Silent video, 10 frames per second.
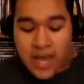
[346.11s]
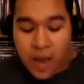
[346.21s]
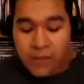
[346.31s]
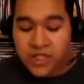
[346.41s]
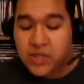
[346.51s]

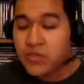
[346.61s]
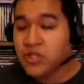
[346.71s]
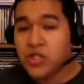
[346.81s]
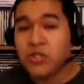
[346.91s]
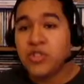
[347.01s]
Al Pacino
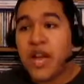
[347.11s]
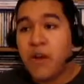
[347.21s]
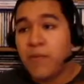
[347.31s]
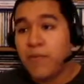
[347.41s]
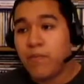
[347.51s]
really shows you
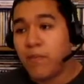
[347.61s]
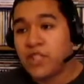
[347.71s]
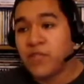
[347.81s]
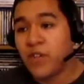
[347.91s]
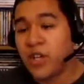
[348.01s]
how
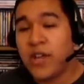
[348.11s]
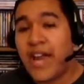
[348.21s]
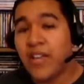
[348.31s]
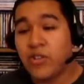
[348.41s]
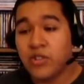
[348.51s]
much of a good
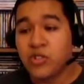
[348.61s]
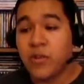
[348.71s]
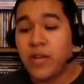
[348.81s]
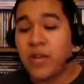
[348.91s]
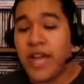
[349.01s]
actor and a
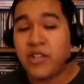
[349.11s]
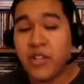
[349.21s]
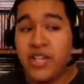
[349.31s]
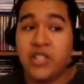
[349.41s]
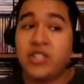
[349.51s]
charming actor
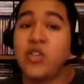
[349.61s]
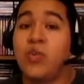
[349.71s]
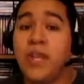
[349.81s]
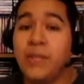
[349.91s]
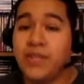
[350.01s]
he can
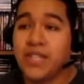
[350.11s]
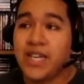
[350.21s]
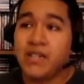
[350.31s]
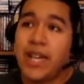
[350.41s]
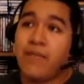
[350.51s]
still be,
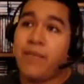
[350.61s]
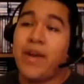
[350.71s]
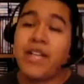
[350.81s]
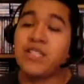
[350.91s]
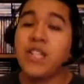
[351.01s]
besides having
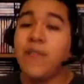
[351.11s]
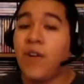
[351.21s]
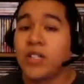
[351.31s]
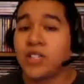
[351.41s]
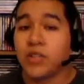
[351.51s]
bad stuff
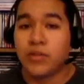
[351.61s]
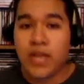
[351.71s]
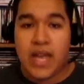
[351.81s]
also.